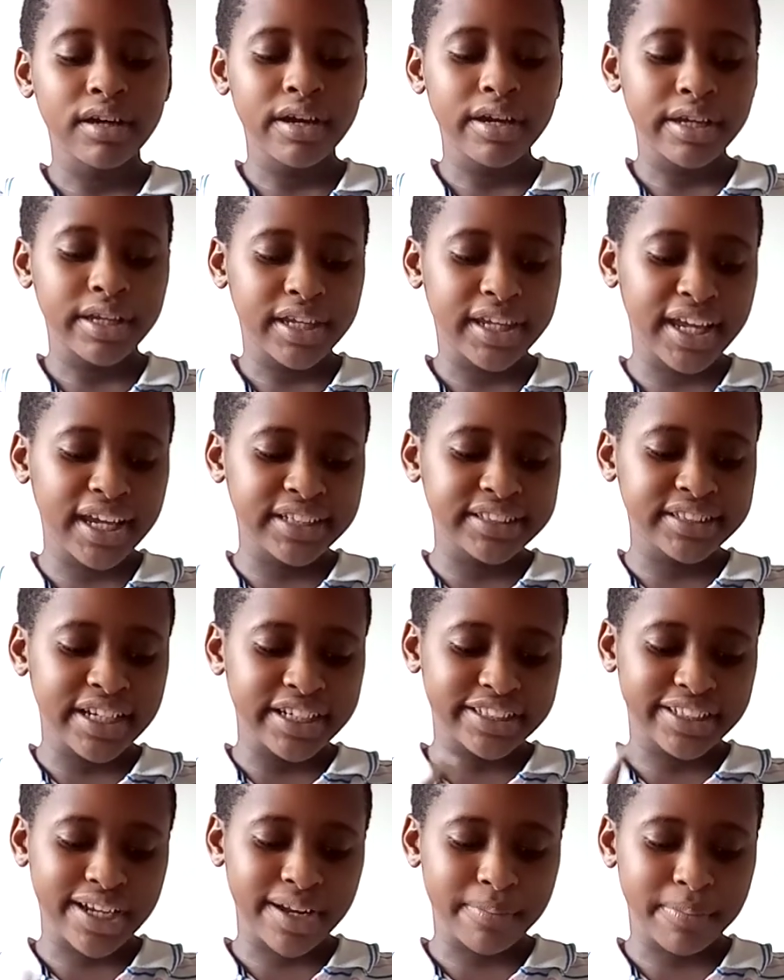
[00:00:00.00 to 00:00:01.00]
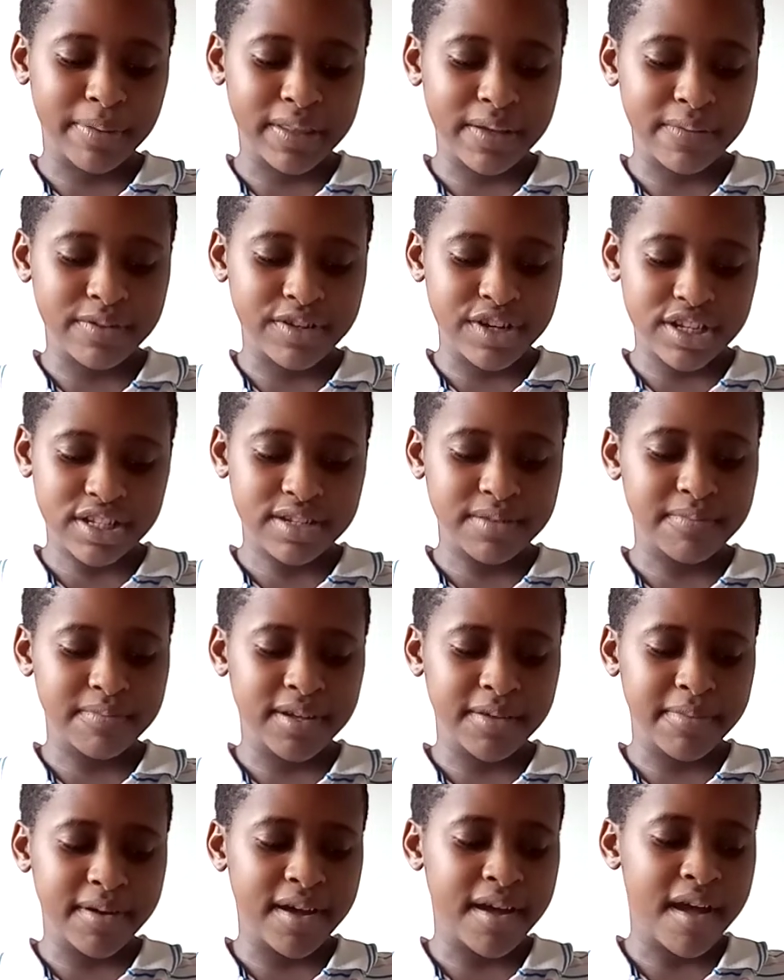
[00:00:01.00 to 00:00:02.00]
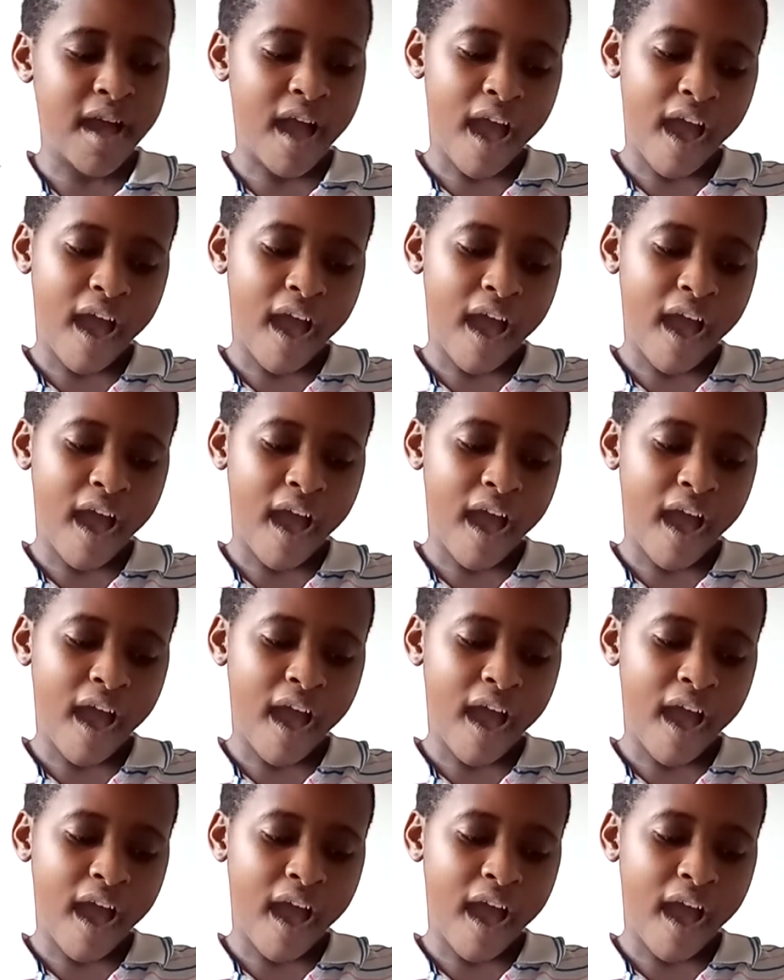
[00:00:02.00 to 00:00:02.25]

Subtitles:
Yes, I share a birthday with Justin Bieber.